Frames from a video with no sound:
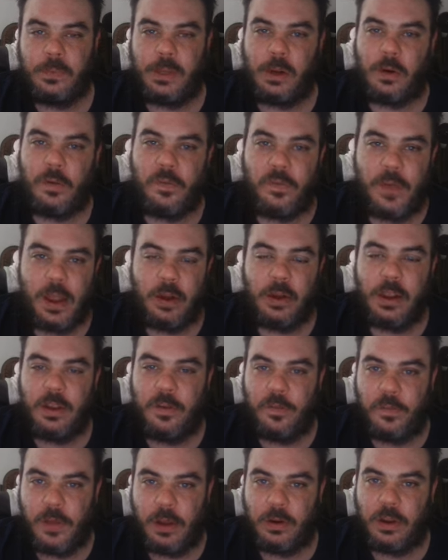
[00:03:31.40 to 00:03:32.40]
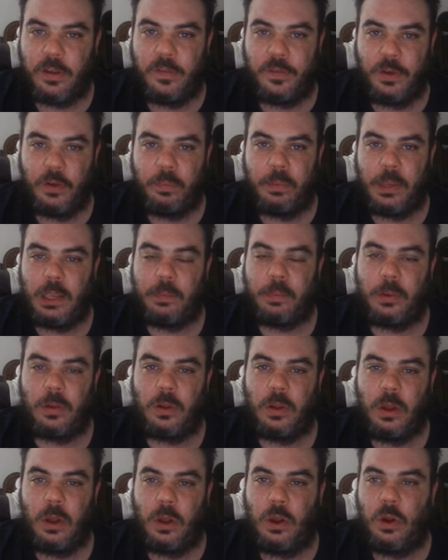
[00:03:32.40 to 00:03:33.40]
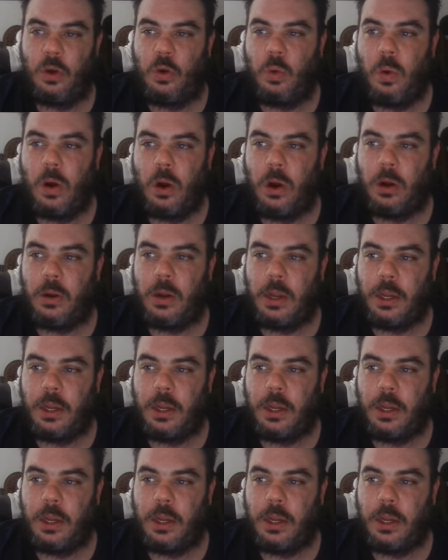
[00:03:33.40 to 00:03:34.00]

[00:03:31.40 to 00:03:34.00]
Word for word: There are very, very few people who are,